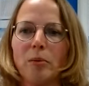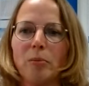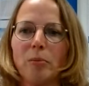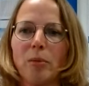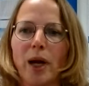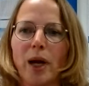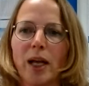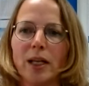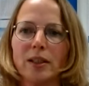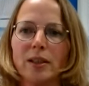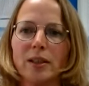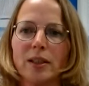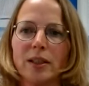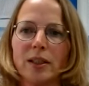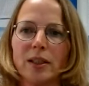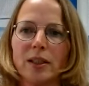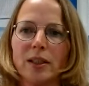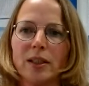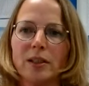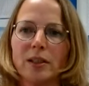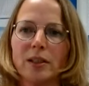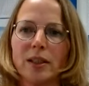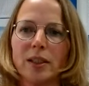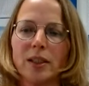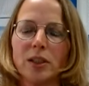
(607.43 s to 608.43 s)
But in
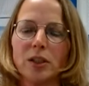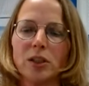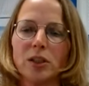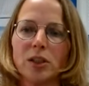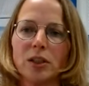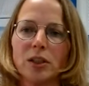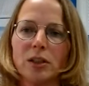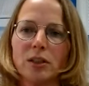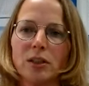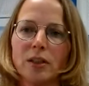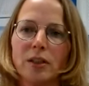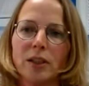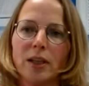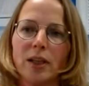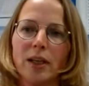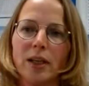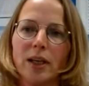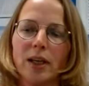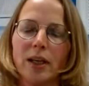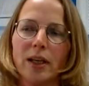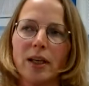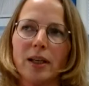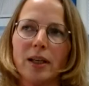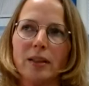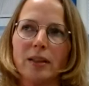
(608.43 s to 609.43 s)
addition,
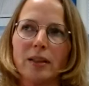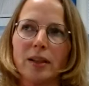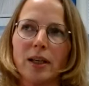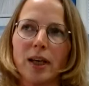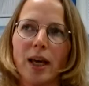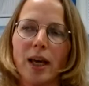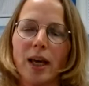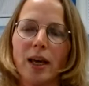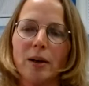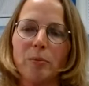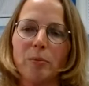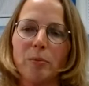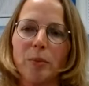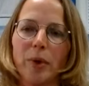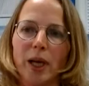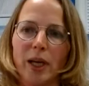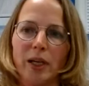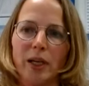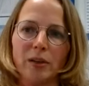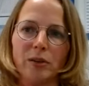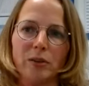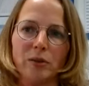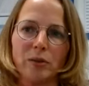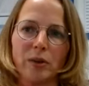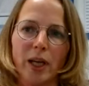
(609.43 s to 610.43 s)
it can
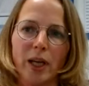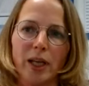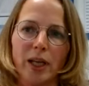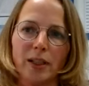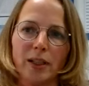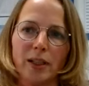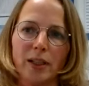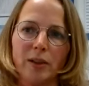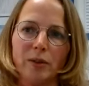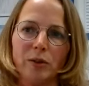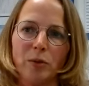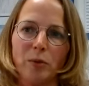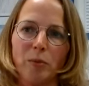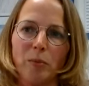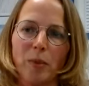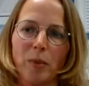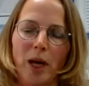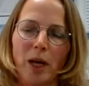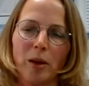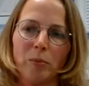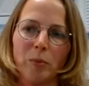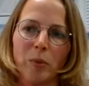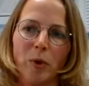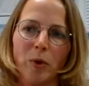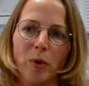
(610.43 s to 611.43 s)
penetrate into
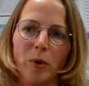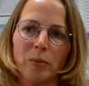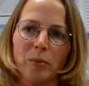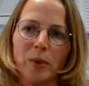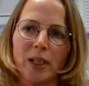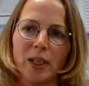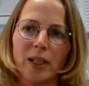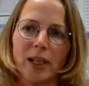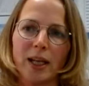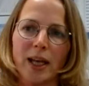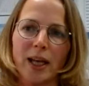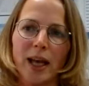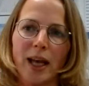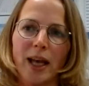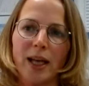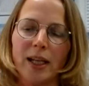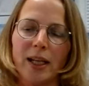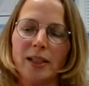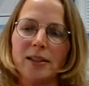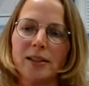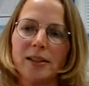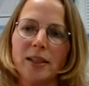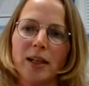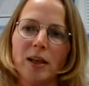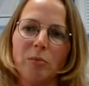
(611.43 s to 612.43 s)
meibomian
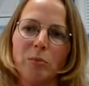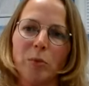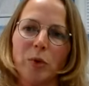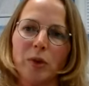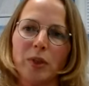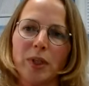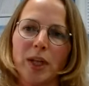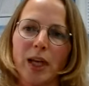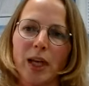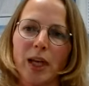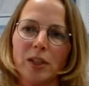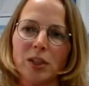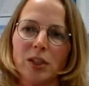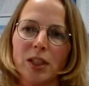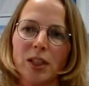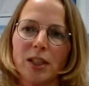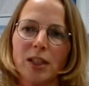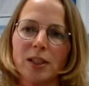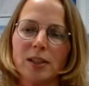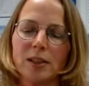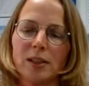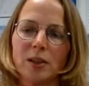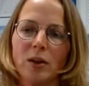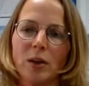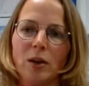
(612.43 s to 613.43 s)
glands and
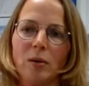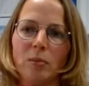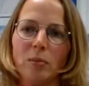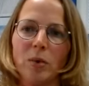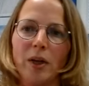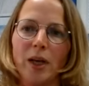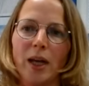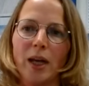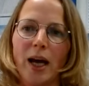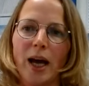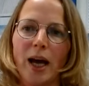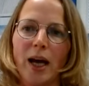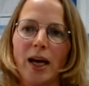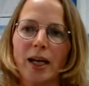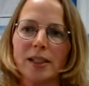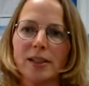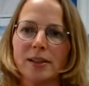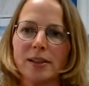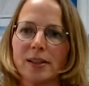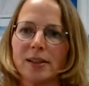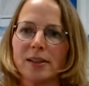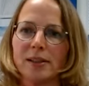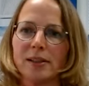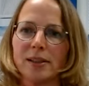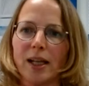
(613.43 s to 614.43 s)
potentially
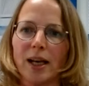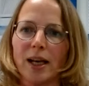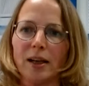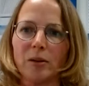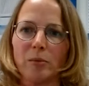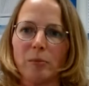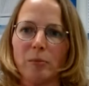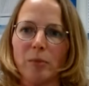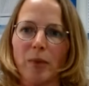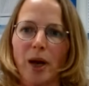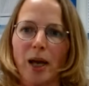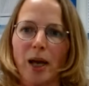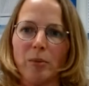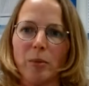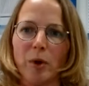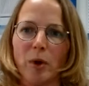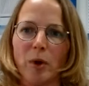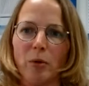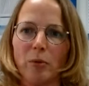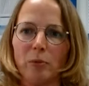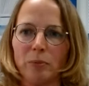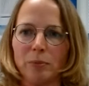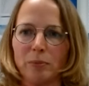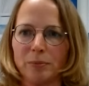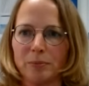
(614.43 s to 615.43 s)
solubilize sucked meibom.